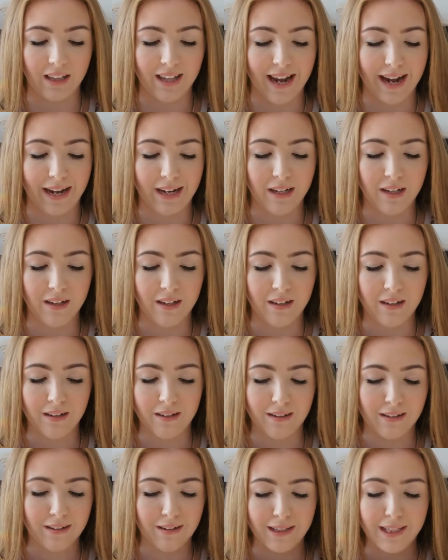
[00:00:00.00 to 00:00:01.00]
and like
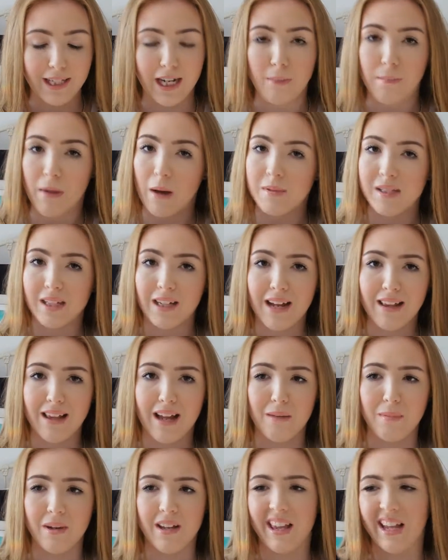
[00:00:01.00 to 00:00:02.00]
you know, pops the
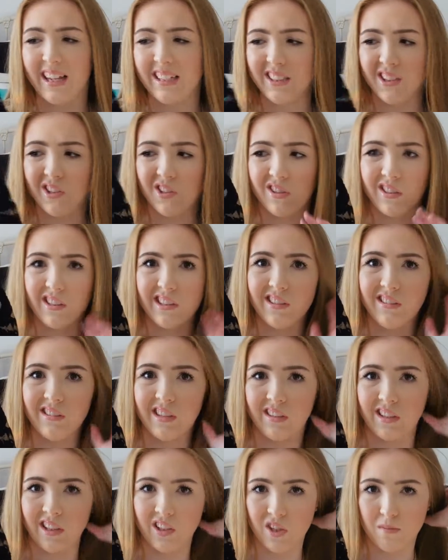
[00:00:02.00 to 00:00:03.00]
colour, it. like usually
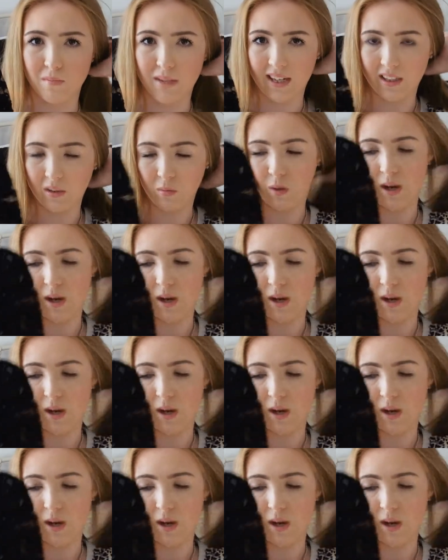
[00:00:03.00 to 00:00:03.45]
nothing, just black and